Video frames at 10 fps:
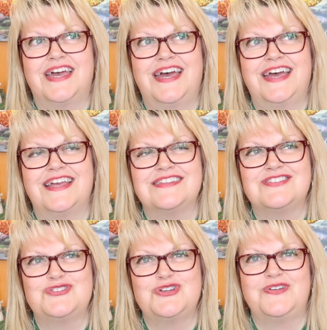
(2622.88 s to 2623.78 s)

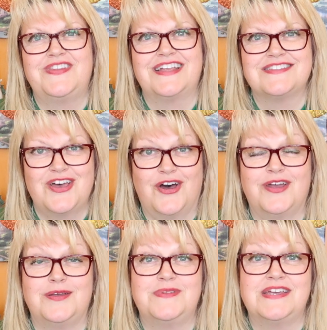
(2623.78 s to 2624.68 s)
And during that
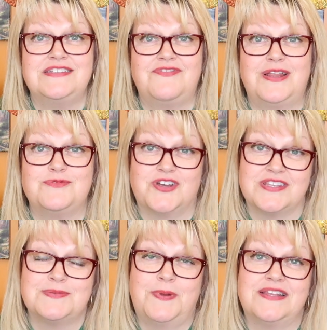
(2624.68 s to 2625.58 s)
time, they developed
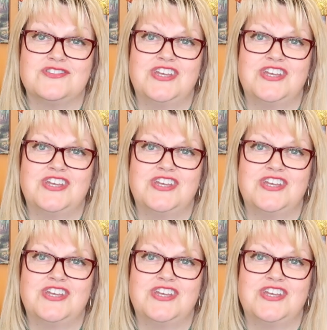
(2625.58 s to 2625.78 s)
transplants.